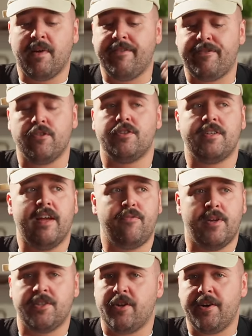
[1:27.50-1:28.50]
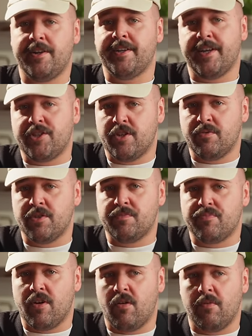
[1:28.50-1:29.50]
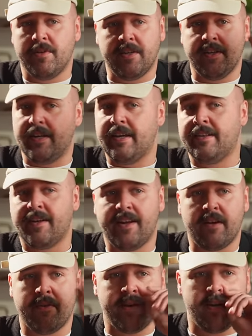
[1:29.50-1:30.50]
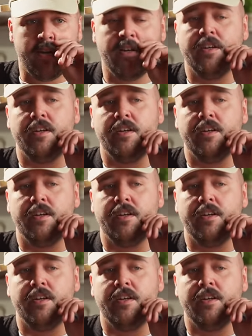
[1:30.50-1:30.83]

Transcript: my first knife when I started in the kitchen was probably in that area.